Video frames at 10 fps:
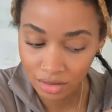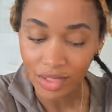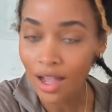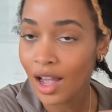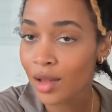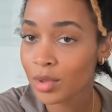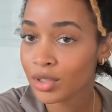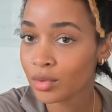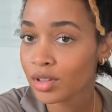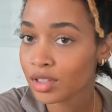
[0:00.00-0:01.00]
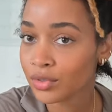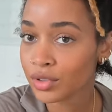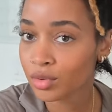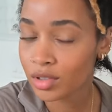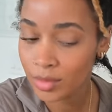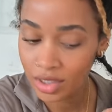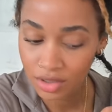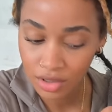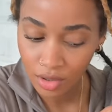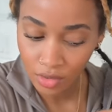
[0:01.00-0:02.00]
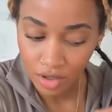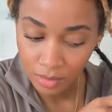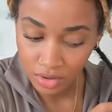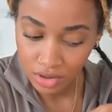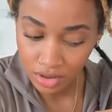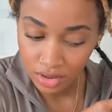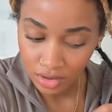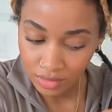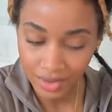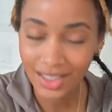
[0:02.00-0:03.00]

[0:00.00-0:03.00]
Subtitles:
Yeah, I've been doing this for 20 minutes, so I'm just gonna